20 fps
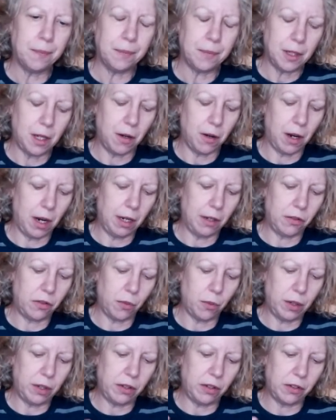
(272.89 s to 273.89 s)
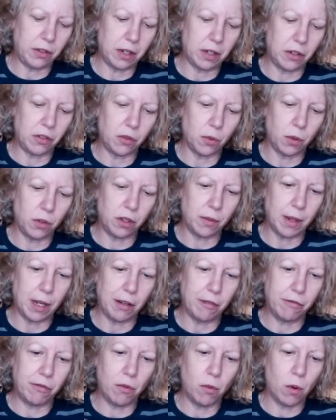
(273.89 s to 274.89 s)
right, so what's this Ten of Swords
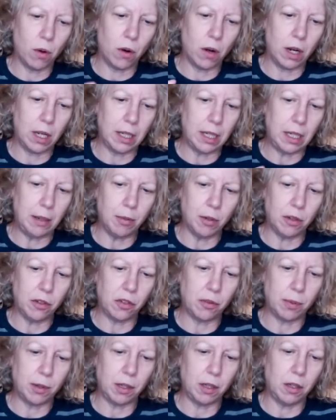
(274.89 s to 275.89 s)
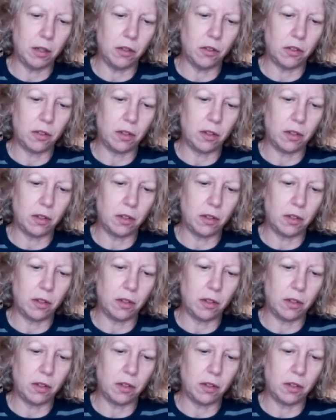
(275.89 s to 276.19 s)
about for Libras, please,